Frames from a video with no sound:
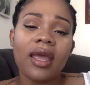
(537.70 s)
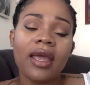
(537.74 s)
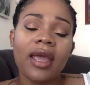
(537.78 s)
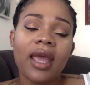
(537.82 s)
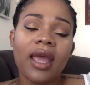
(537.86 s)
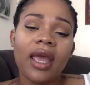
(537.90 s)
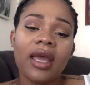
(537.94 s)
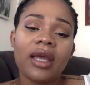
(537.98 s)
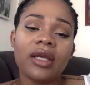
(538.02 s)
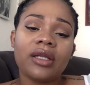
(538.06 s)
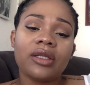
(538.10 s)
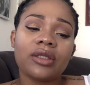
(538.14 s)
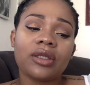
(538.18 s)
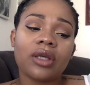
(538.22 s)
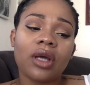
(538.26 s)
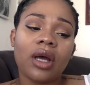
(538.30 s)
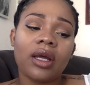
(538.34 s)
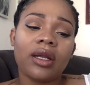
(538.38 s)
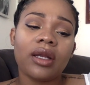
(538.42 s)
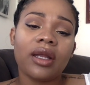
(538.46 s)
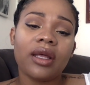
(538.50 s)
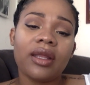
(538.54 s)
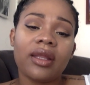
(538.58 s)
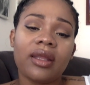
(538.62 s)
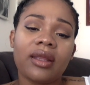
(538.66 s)
And
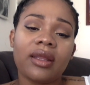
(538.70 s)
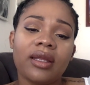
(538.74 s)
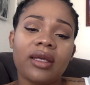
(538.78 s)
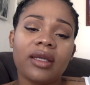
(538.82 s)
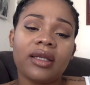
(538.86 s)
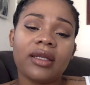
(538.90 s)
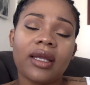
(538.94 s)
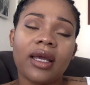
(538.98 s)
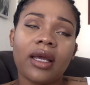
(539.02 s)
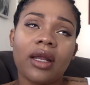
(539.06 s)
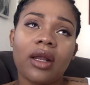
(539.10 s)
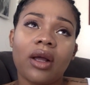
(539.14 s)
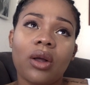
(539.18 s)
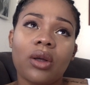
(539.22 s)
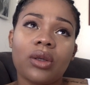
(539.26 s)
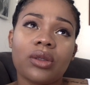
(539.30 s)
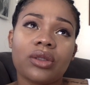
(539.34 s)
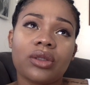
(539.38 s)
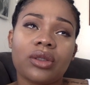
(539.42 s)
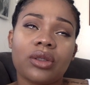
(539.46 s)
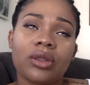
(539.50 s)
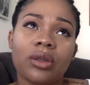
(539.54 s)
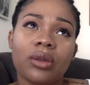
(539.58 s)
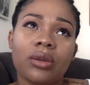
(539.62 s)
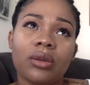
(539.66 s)
another thing that
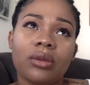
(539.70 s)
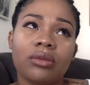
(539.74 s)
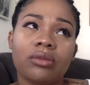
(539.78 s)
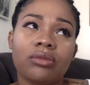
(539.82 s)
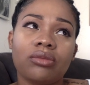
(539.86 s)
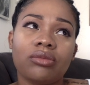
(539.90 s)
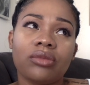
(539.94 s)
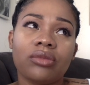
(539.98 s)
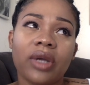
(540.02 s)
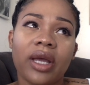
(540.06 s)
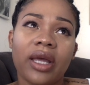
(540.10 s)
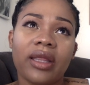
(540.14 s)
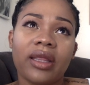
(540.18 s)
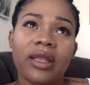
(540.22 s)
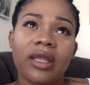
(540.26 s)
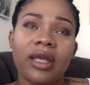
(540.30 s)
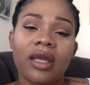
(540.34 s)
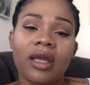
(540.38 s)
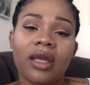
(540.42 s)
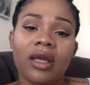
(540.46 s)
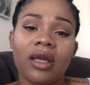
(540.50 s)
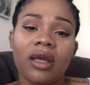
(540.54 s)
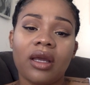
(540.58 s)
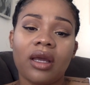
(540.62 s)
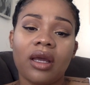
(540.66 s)
also I
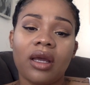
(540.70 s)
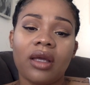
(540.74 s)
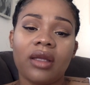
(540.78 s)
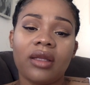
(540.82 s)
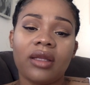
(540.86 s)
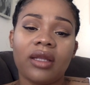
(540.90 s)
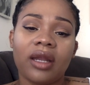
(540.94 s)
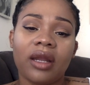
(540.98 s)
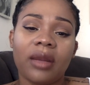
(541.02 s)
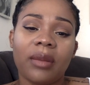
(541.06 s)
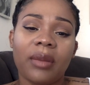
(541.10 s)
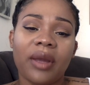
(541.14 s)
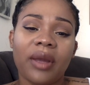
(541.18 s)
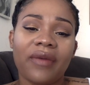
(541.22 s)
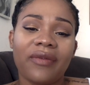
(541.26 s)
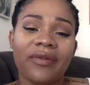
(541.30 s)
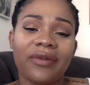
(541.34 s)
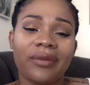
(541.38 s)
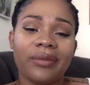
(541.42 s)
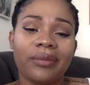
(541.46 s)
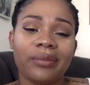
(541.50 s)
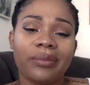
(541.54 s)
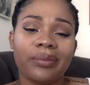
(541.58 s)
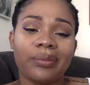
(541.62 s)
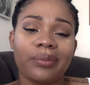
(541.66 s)
think that I'm
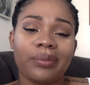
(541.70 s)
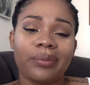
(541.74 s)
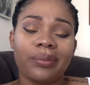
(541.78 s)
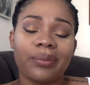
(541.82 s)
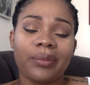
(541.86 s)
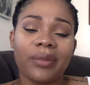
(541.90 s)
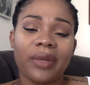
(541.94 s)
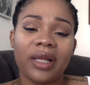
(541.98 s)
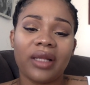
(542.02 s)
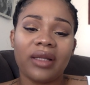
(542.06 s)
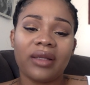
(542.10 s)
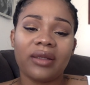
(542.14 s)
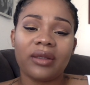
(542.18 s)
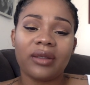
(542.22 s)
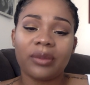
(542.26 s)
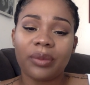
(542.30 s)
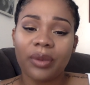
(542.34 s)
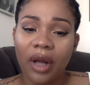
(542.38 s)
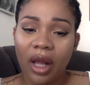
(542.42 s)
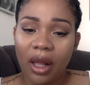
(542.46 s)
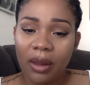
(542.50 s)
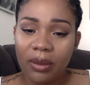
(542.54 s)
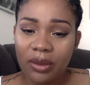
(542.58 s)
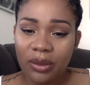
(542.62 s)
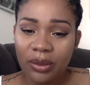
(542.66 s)
having a little
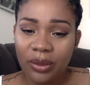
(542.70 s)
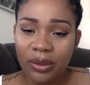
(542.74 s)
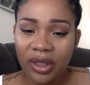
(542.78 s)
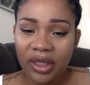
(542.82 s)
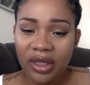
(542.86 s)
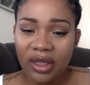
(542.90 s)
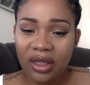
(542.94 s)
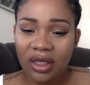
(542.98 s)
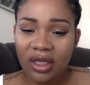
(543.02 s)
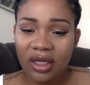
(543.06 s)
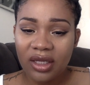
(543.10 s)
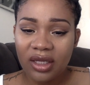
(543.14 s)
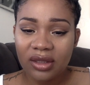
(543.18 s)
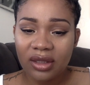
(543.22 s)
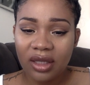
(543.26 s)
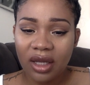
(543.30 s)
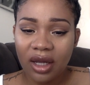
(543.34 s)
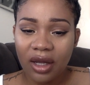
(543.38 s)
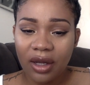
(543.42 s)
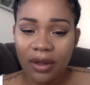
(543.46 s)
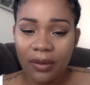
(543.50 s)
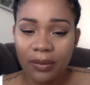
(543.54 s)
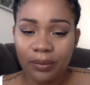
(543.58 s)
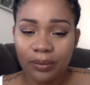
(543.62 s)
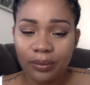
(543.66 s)
problem with is
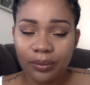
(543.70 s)
I